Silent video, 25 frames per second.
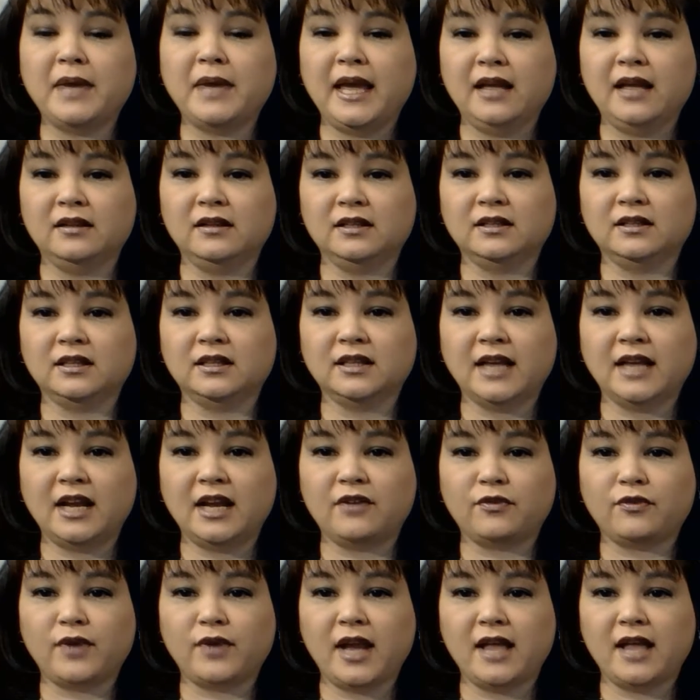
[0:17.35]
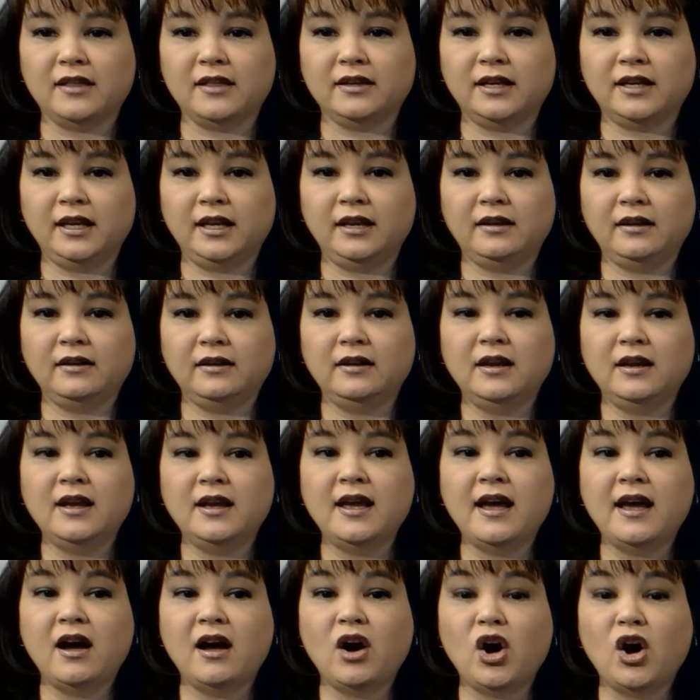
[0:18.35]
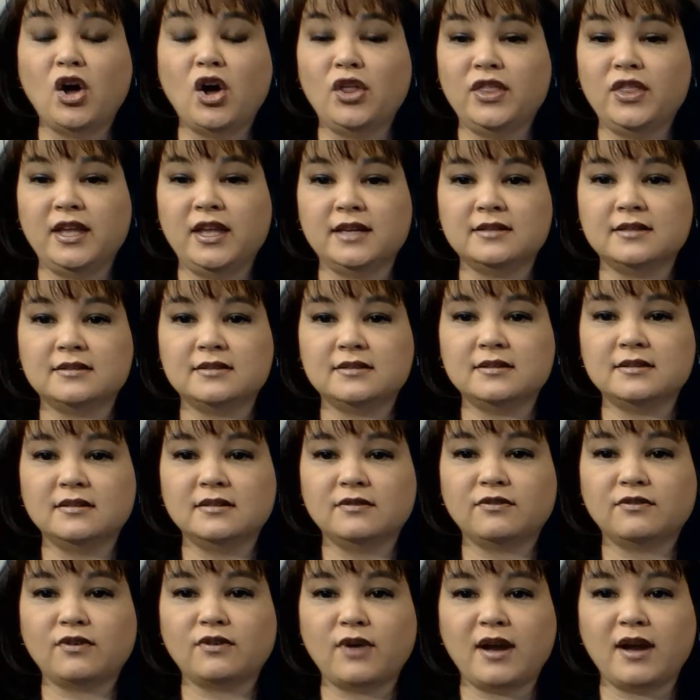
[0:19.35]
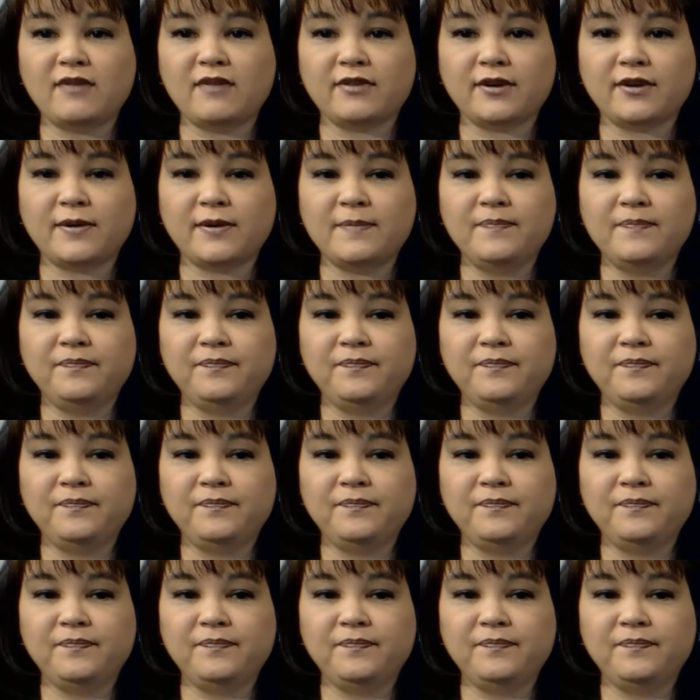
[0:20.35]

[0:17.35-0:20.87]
pale in the light of reality. All this forever.